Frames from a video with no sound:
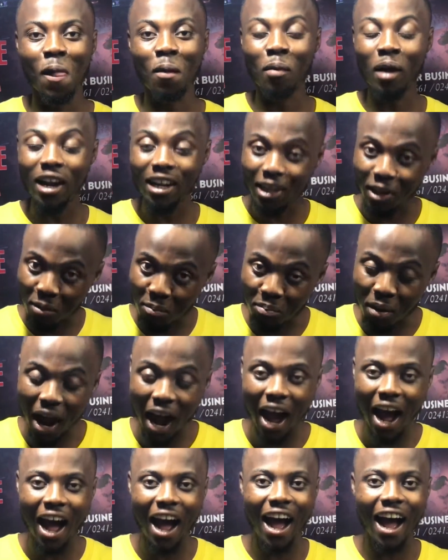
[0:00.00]
wedding,
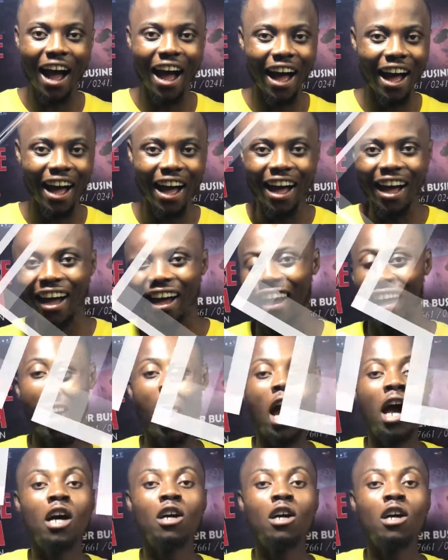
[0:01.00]
pa.